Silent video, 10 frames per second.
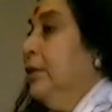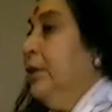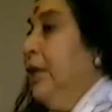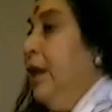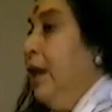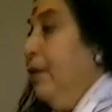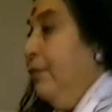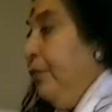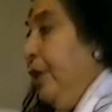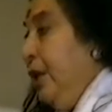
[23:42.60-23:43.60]
they
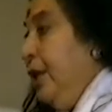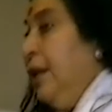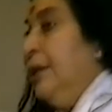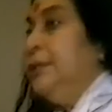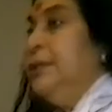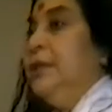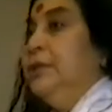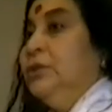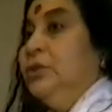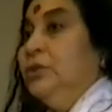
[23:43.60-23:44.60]
are very great
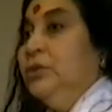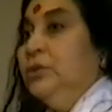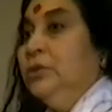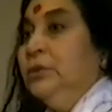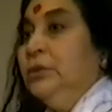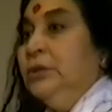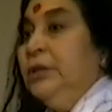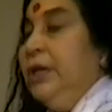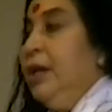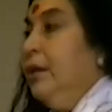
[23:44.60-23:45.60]
seekers.
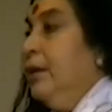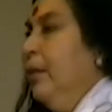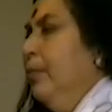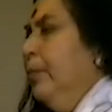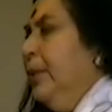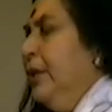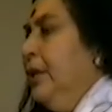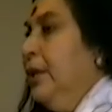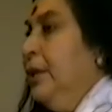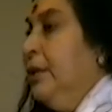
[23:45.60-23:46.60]
They get
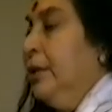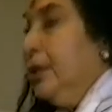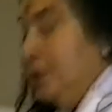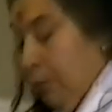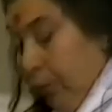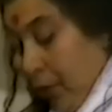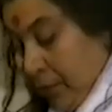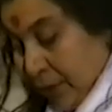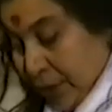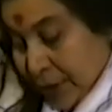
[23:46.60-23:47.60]
completely
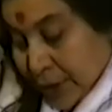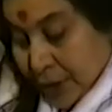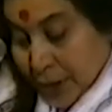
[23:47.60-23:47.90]
transformed.